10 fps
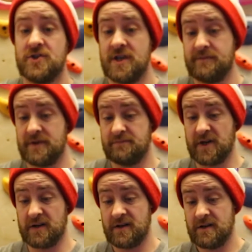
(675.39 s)
shipping,
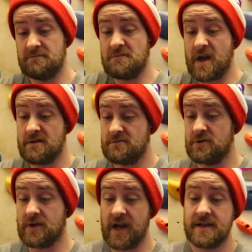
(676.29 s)
but meh,
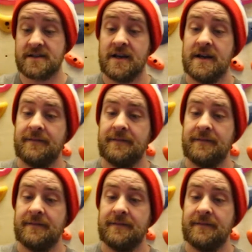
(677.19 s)
who cares?